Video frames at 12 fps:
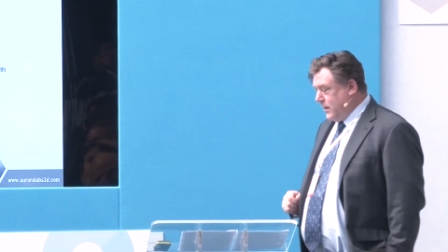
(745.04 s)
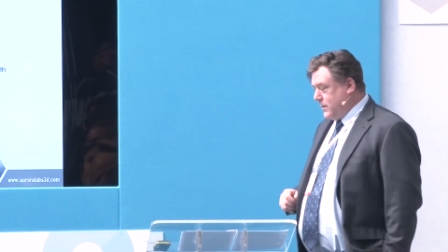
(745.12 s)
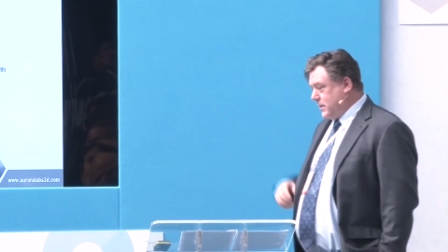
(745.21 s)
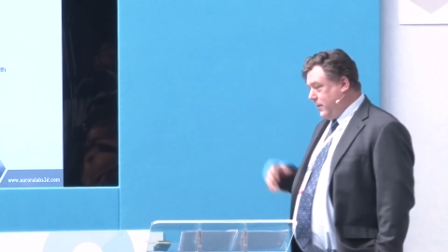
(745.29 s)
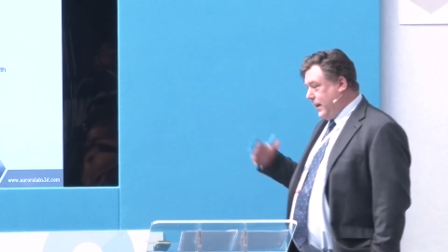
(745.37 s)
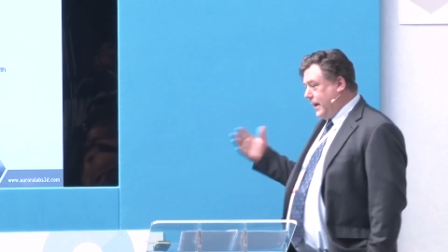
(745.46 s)

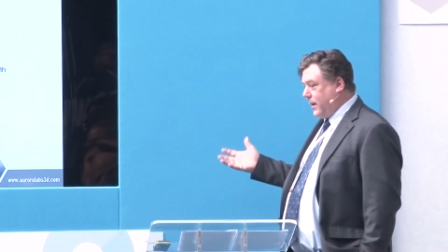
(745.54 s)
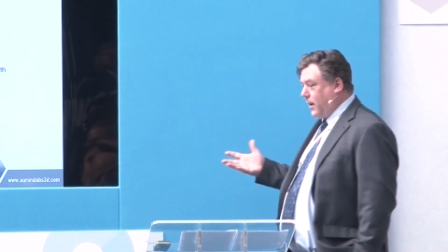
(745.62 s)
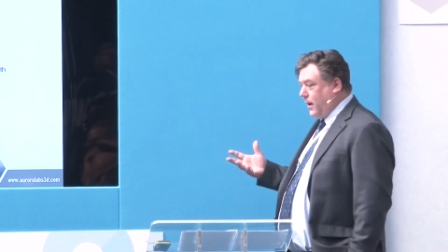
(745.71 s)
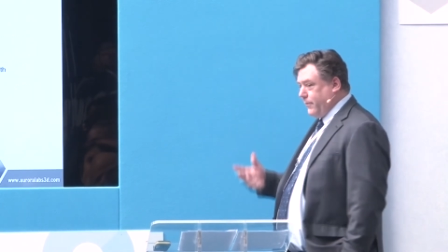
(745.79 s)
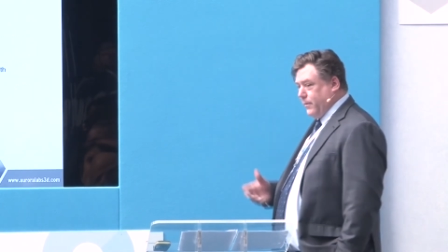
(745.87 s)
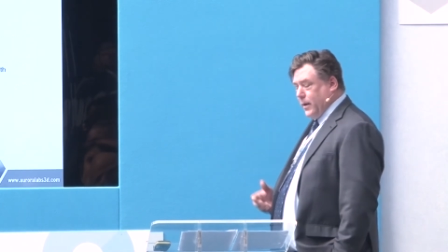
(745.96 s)
So we had a
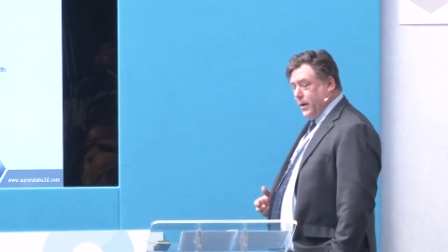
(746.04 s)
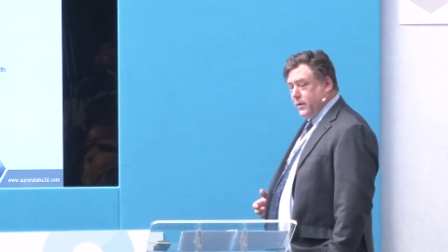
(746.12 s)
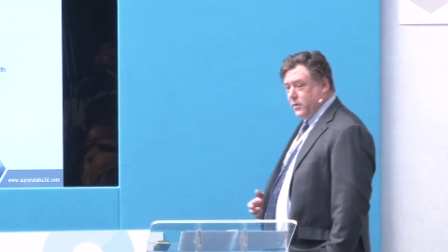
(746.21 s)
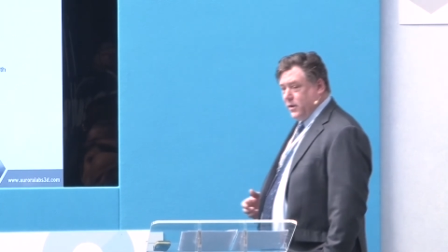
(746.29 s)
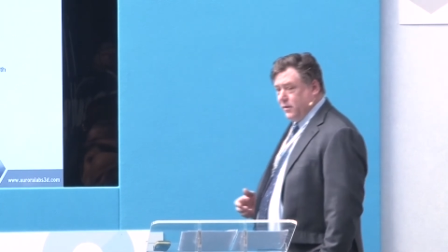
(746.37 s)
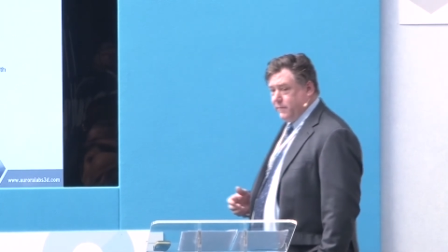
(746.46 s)
guy from a
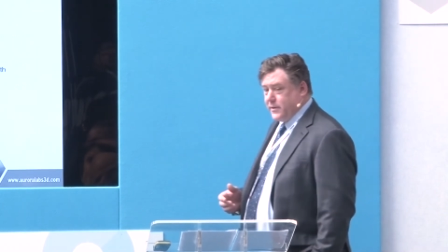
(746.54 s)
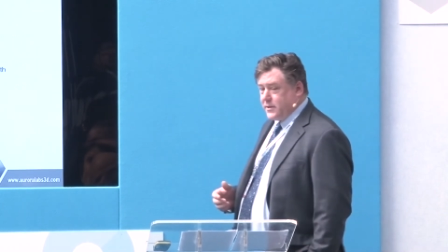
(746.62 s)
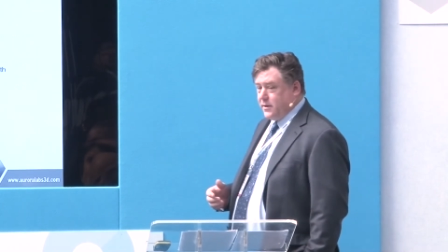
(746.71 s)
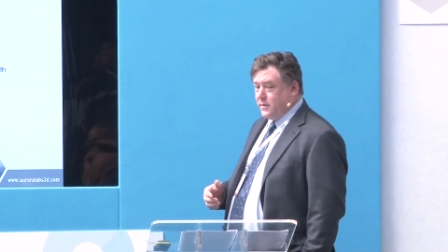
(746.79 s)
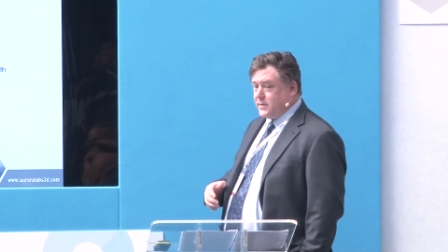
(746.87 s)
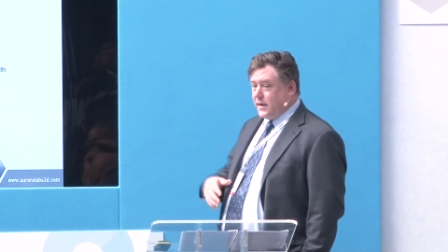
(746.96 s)
local
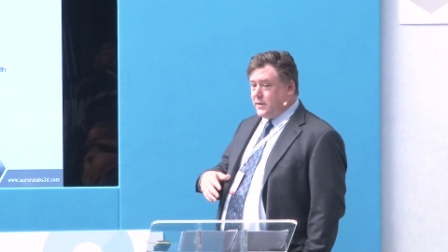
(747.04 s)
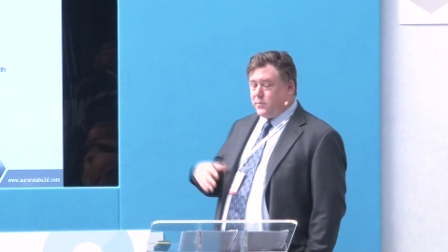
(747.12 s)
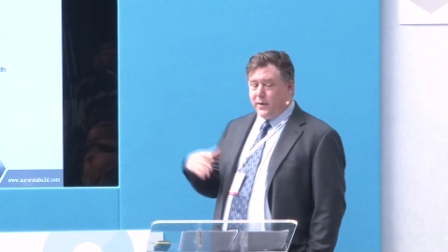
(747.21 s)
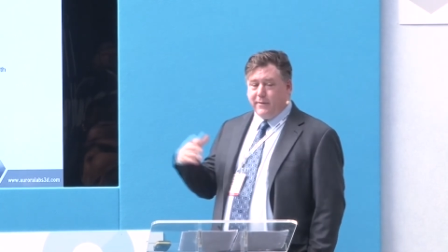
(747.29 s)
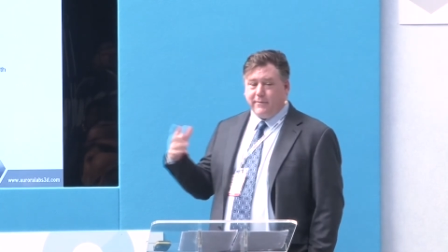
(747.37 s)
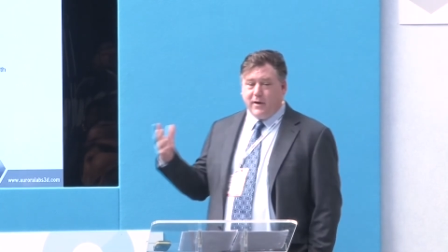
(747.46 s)
university who's had
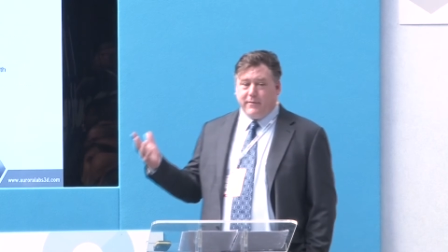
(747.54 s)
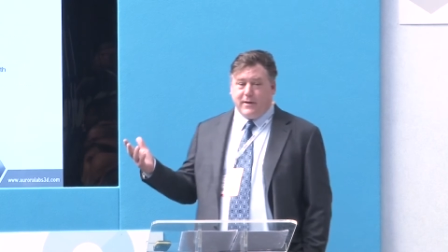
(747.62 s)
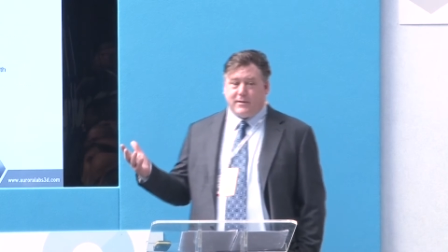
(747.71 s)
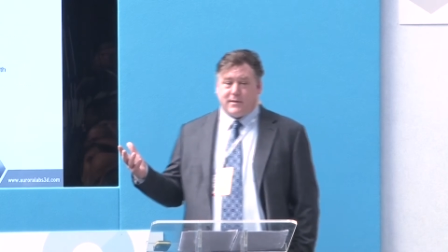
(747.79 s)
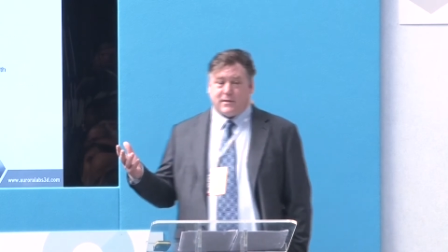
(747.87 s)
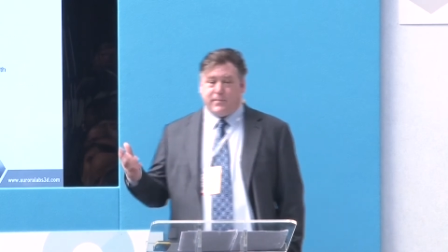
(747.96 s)
25
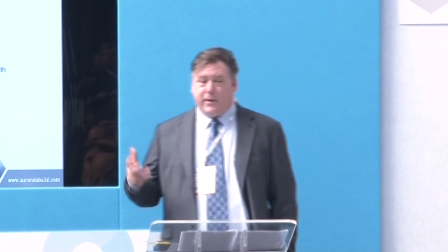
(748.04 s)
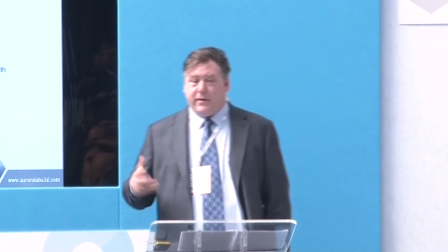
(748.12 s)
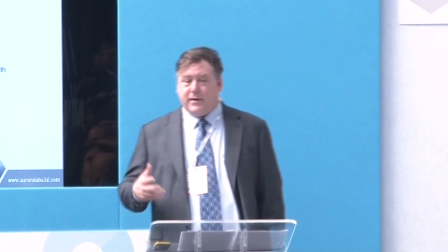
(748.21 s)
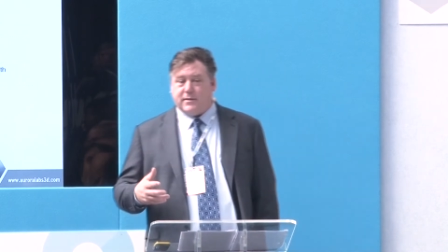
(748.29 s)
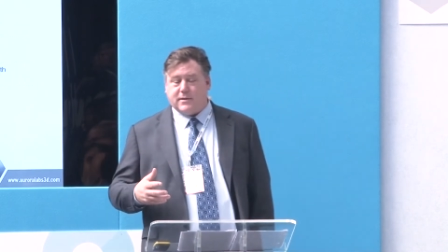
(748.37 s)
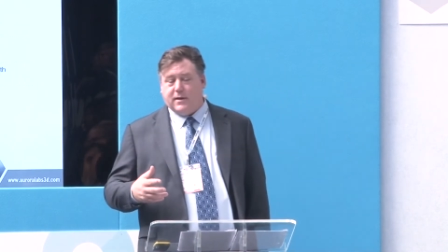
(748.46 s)
years
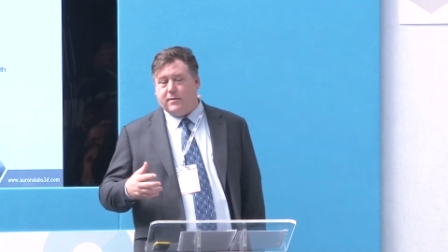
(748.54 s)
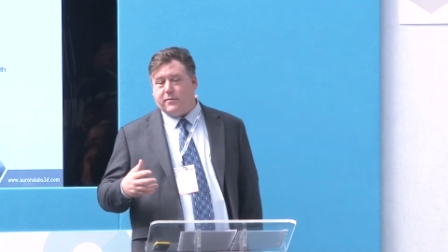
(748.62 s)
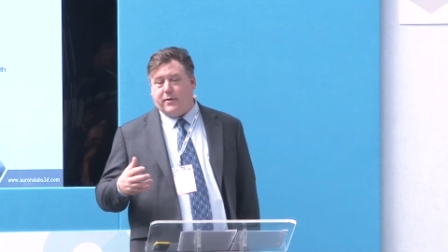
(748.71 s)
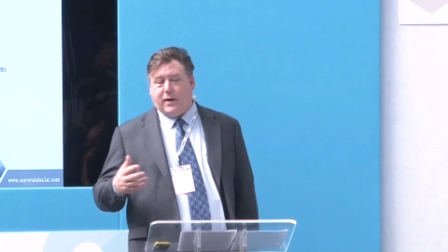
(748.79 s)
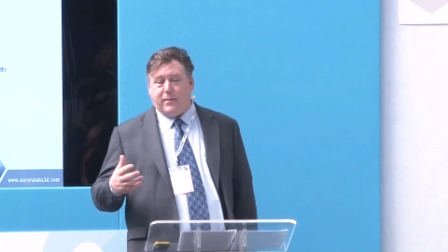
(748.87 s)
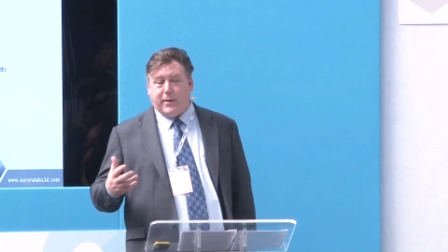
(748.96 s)
experience in
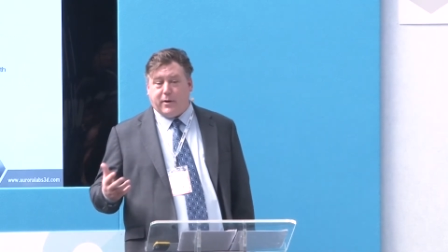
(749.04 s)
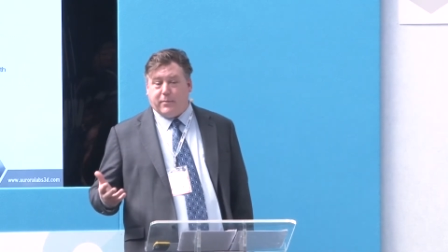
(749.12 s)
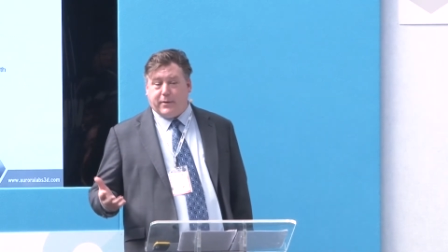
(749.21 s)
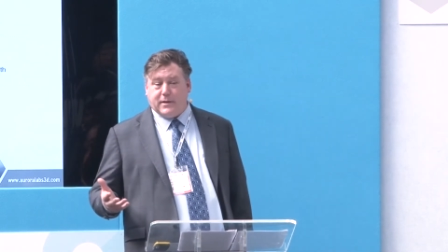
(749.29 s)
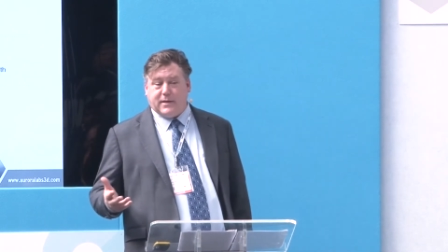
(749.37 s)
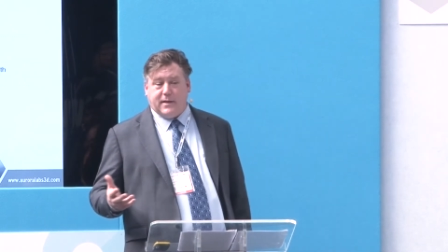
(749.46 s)
3D metal
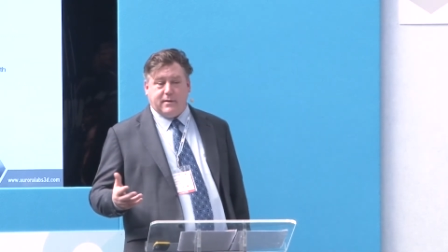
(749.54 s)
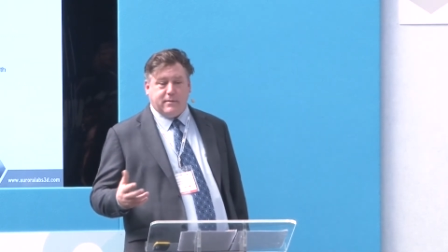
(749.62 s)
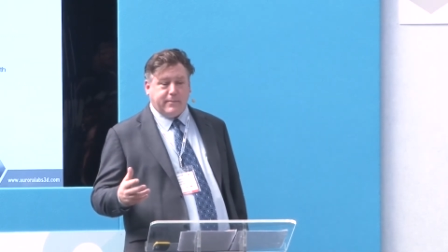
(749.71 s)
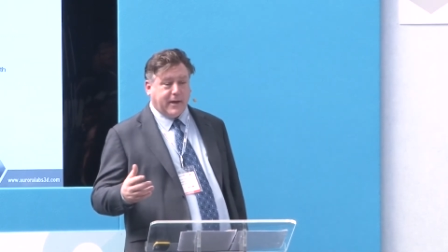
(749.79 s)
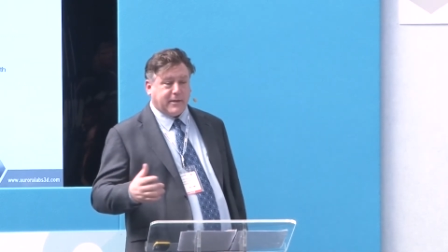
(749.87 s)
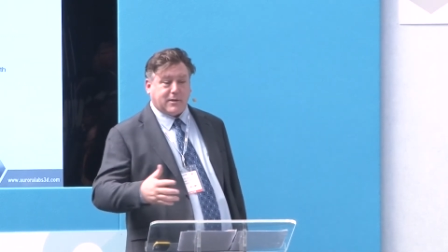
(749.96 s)
printing,
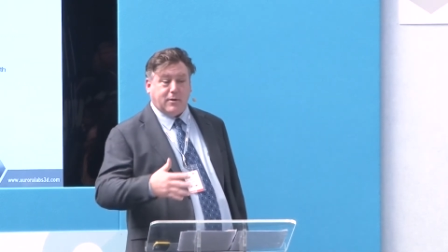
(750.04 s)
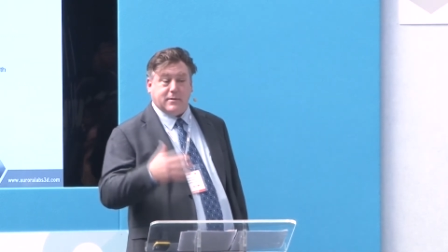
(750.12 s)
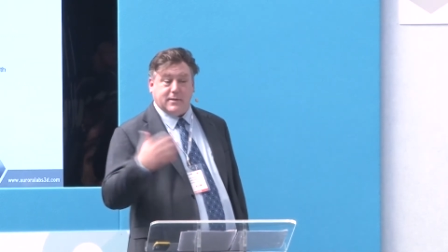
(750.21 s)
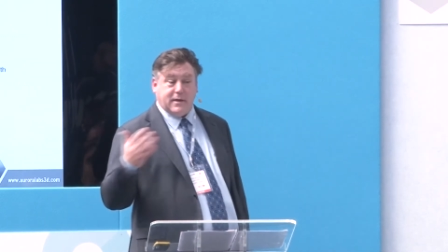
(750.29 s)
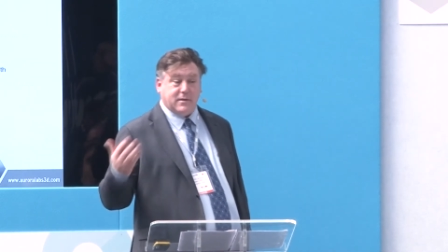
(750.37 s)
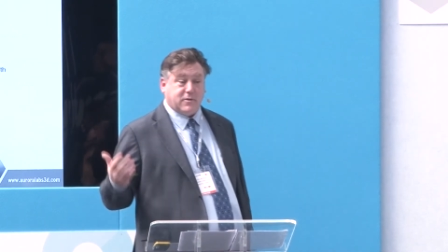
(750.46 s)
about as long
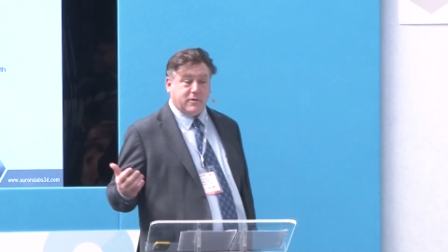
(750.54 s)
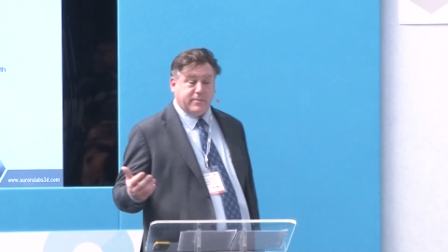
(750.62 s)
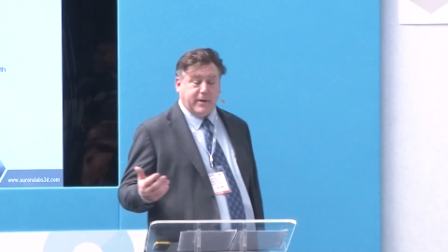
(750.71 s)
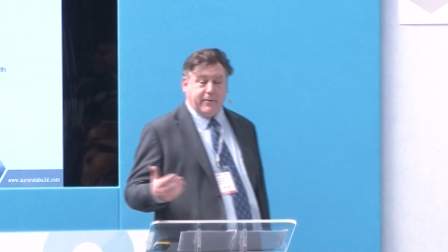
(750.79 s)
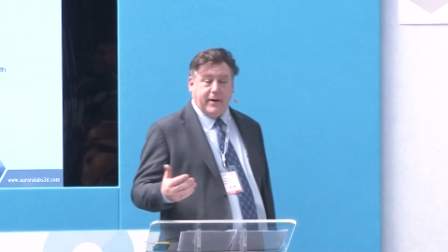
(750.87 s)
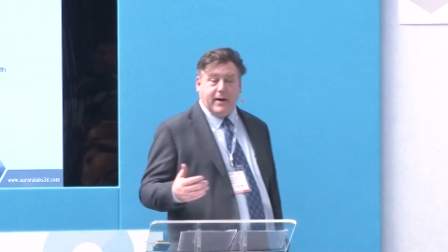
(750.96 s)
as the industry's
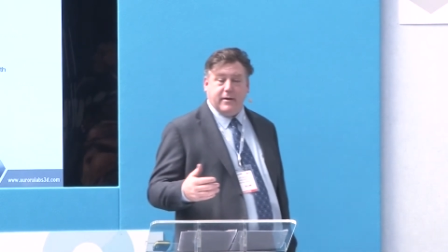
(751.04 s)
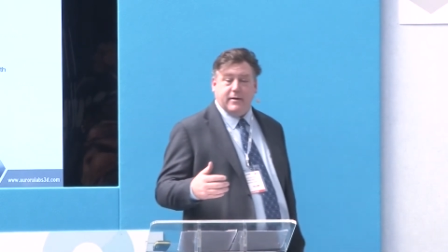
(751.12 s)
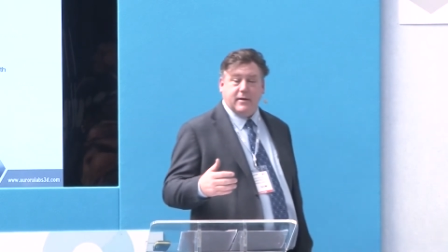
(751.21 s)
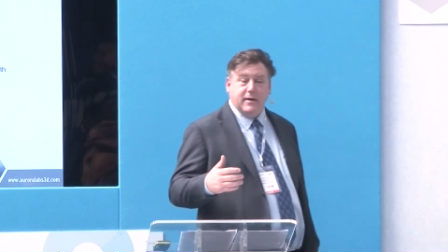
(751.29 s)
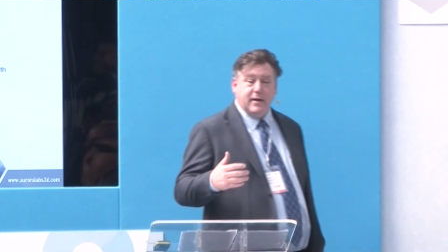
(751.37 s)
been around.